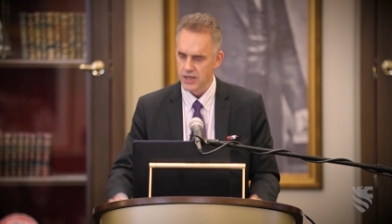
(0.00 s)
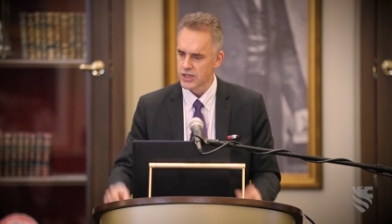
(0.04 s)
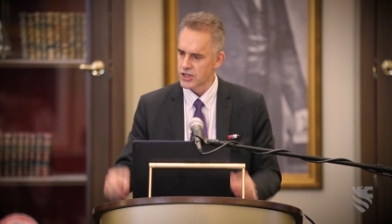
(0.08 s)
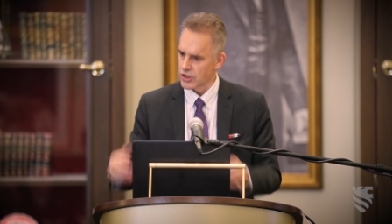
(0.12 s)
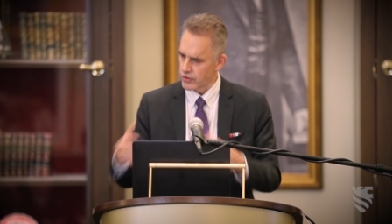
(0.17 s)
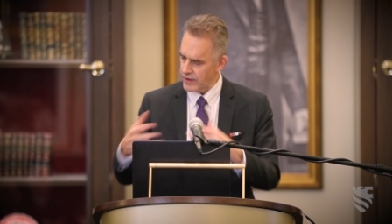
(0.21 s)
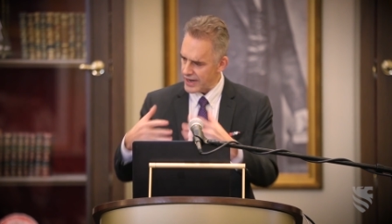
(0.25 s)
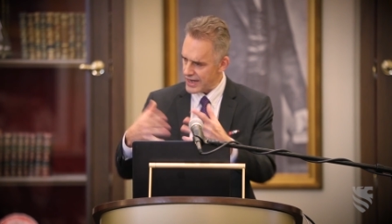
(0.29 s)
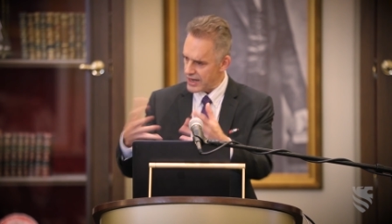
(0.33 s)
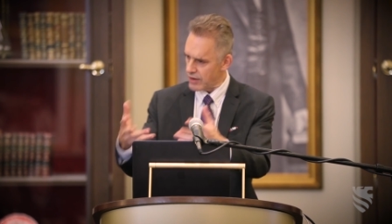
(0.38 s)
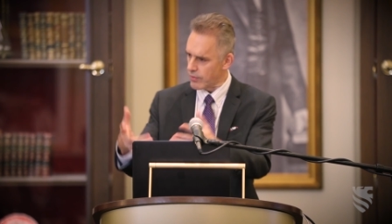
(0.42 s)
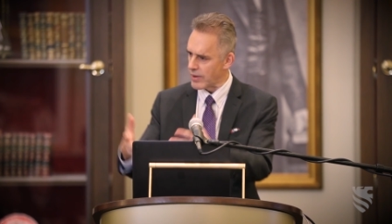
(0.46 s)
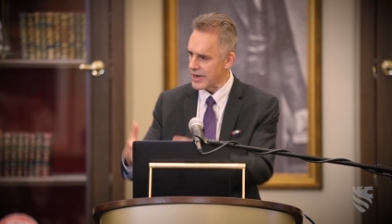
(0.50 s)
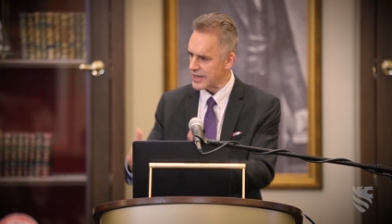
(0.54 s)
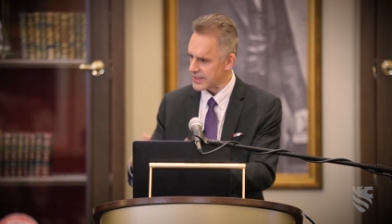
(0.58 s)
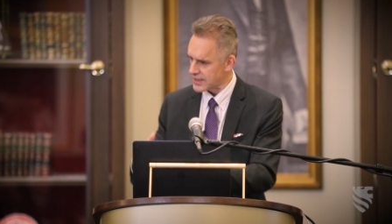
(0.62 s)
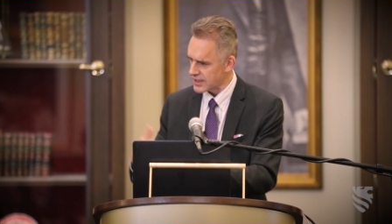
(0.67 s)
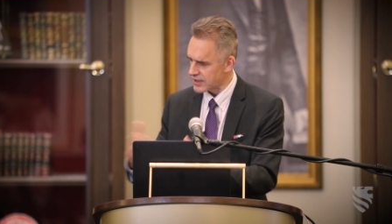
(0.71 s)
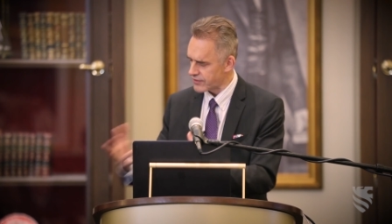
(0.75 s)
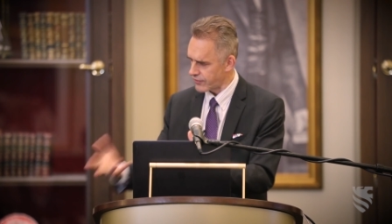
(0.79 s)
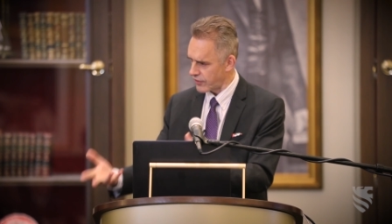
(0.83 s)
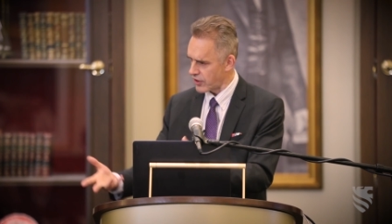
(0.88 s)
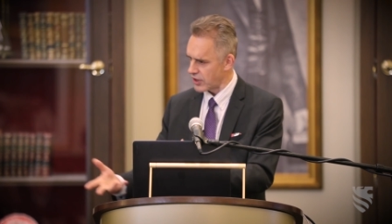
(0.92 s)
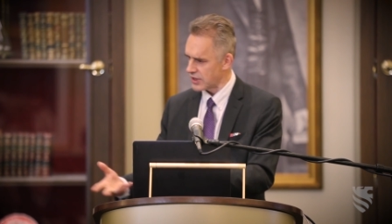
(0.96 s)
So
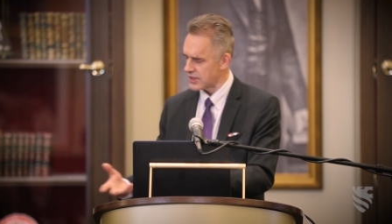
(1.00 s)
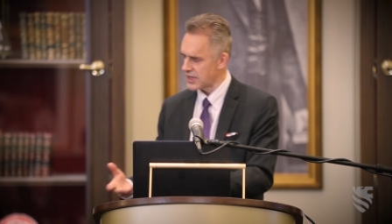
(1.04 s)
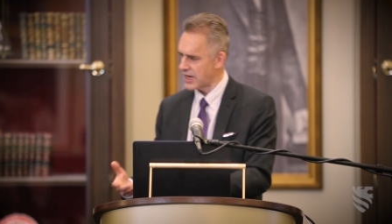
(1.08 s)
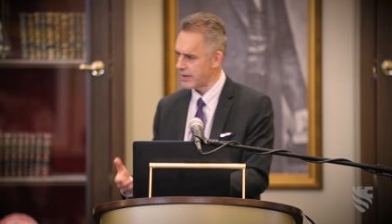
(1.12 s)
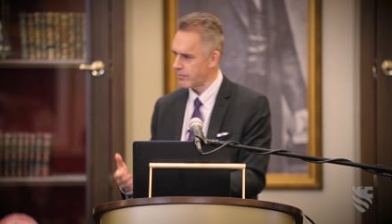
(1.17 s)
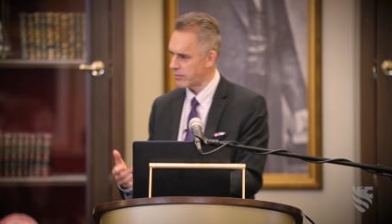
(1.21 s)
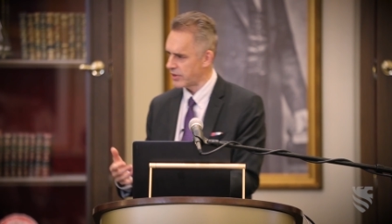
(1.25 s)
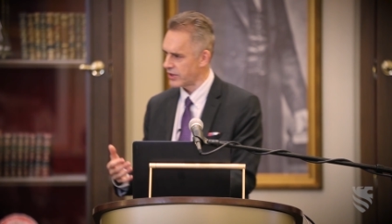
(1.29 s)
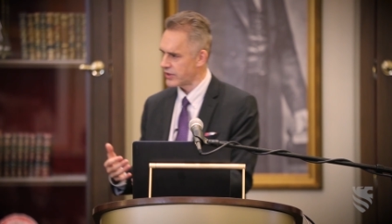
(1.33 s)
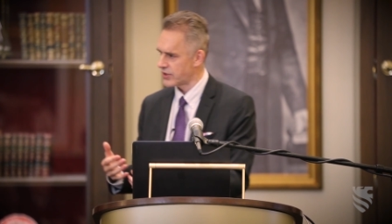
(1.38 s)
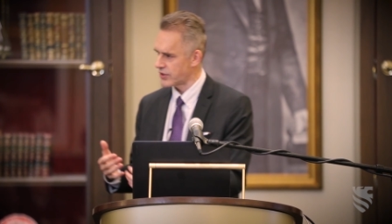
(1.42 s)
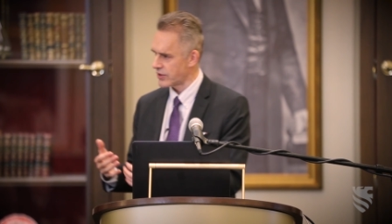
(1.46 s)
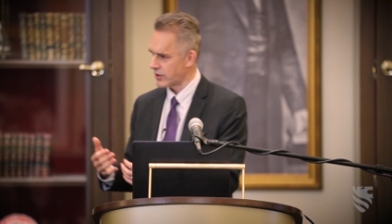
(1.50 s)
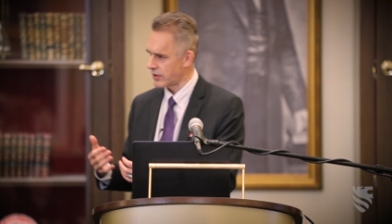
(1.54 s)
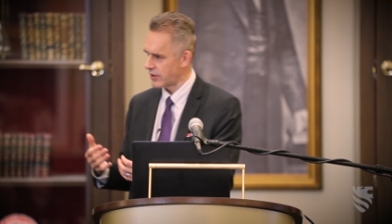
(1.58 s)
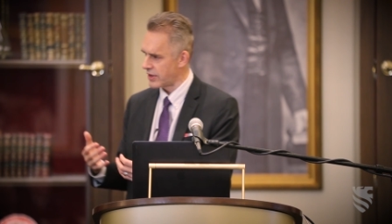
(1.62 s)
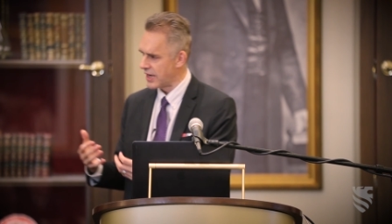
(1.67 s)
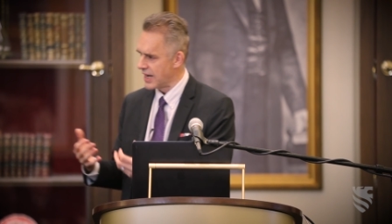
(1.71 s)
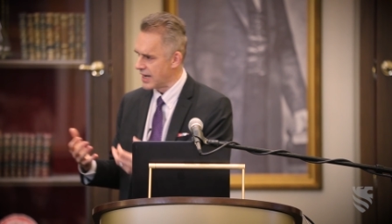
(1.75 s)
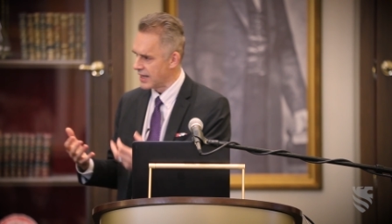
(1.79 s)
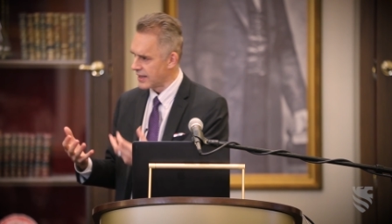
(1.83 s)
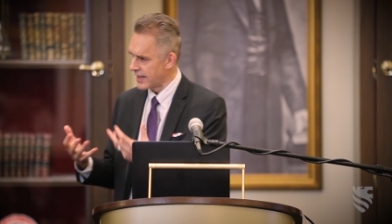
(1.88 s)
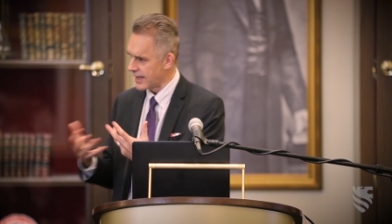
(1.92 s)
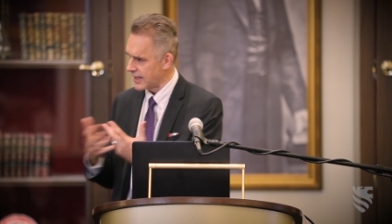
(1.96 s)
anyways, as far as I'm
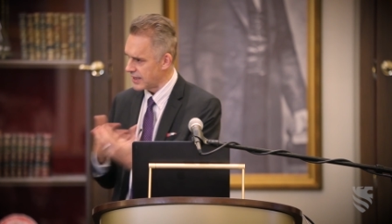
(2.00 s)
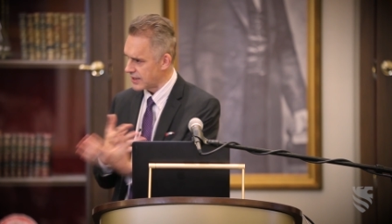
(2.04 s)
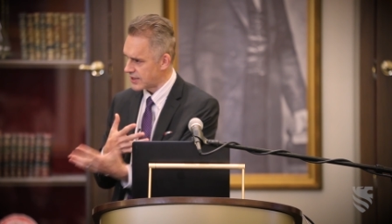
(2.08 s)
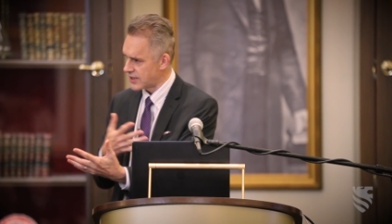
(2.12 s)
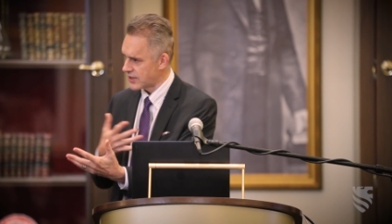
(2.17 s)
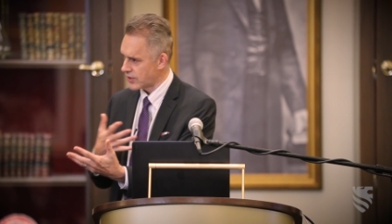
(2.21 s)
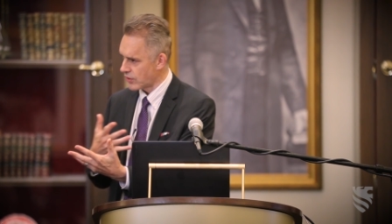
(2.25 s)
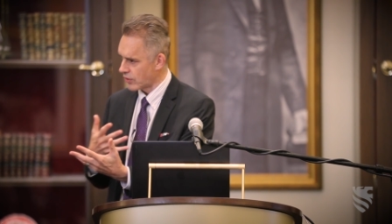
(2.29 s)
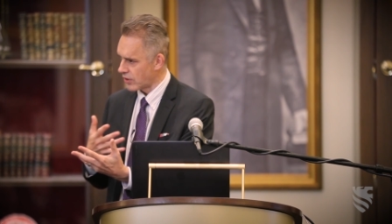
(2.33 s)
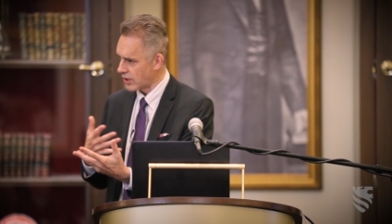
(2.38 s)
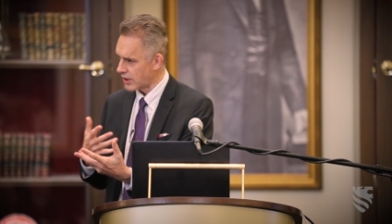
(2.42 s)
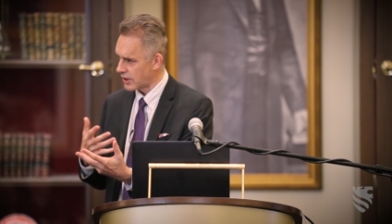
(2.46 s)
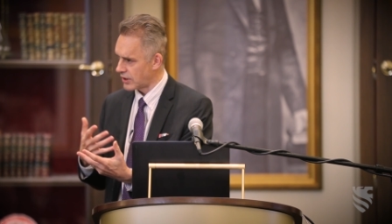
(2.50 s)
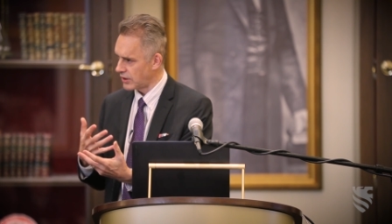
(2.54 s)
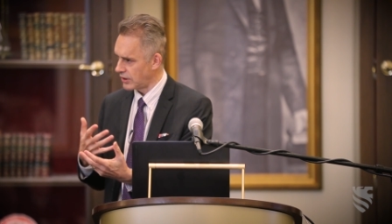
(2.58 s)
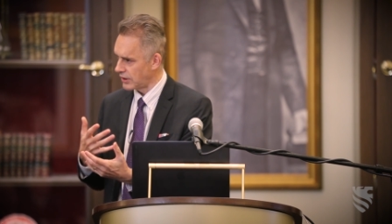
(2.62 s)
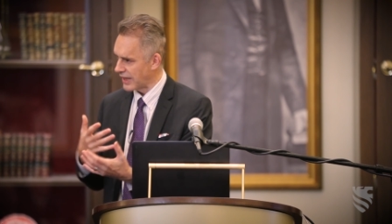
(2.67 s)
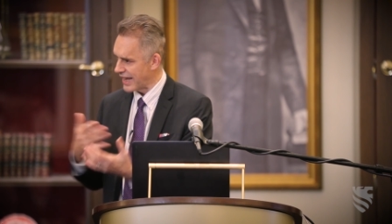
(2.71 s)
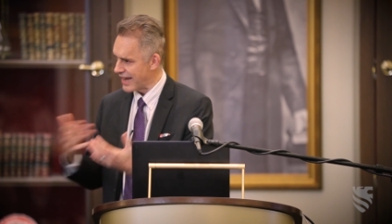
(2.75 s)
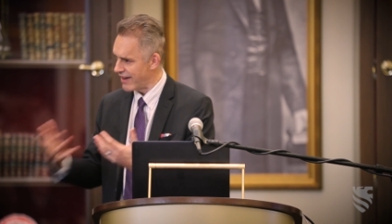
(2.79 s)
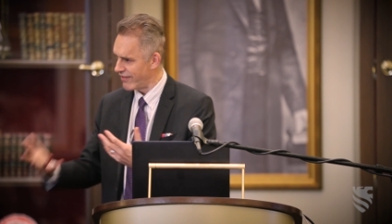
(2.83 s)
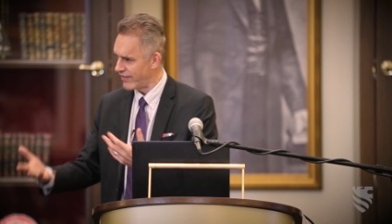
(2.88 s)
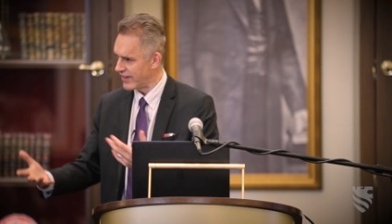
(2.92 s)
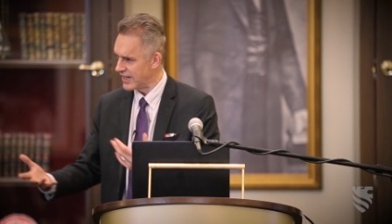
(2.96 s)
concerned, the
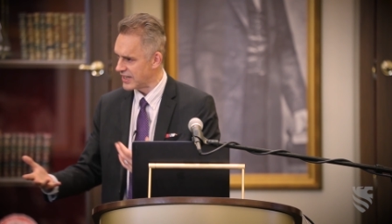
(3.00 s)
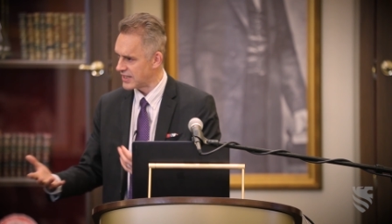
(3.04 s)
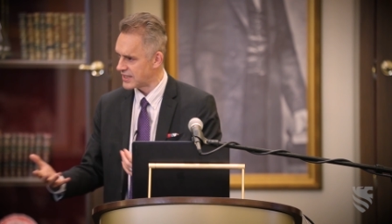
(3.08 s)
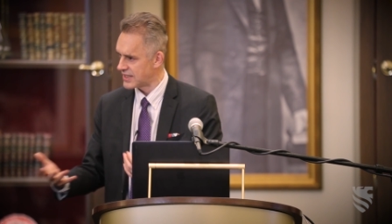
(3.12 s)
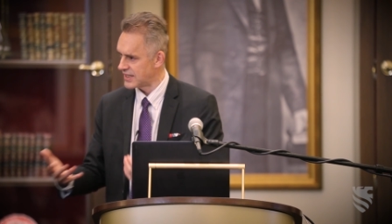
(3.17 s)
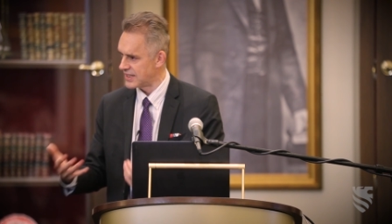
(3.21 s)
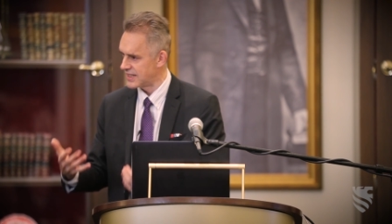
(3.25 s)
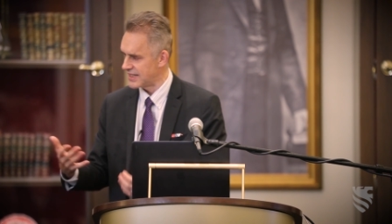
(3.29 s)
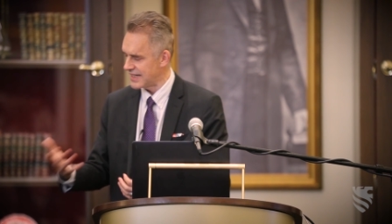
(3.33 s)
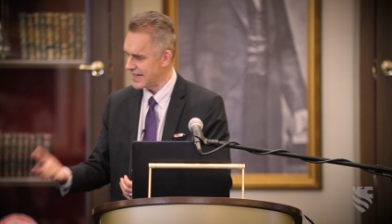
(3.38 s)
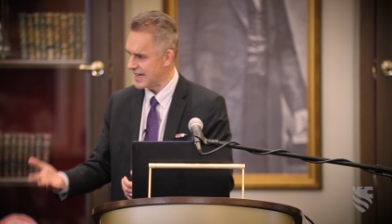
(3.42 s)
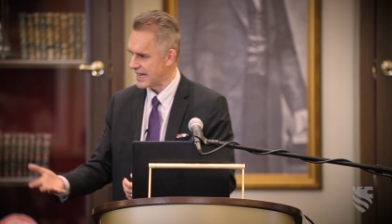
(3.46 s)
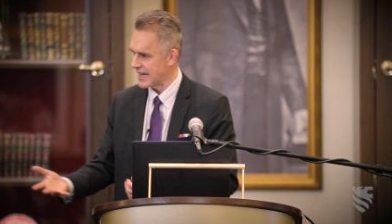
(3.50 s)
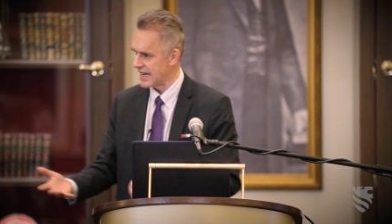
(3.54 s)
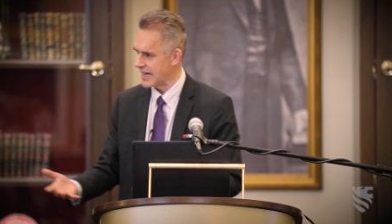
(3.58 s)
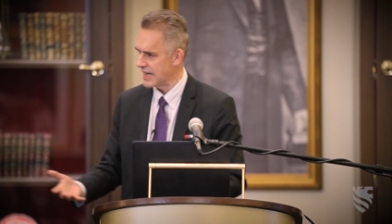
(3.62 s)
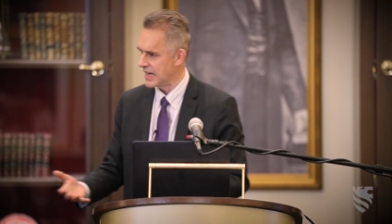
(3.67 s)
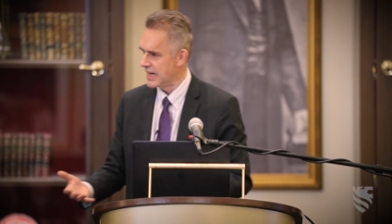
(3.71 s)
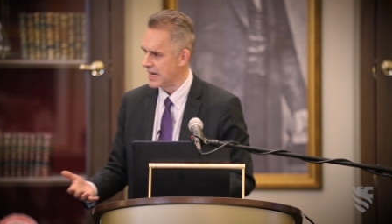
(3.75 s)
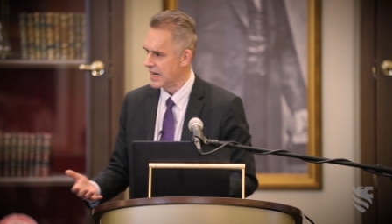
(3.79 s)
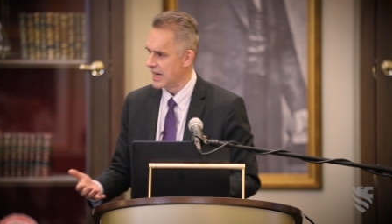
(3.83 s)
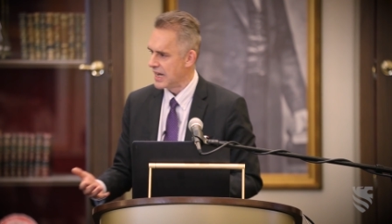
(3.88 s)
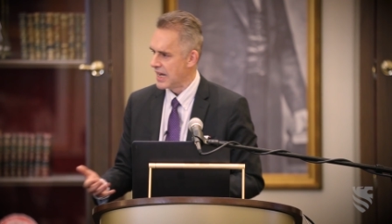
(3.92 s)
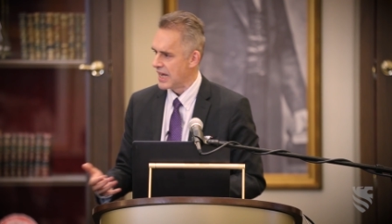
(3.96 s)
historical evidence is
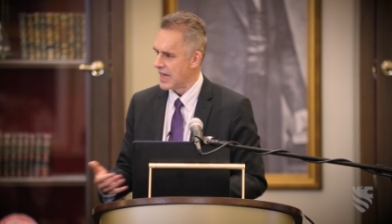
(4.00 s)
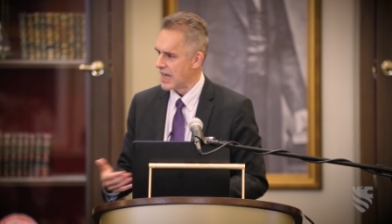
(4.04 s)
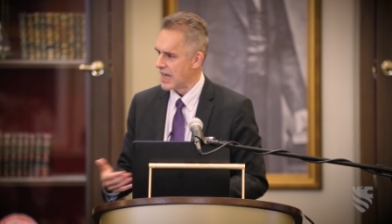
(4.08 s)
in,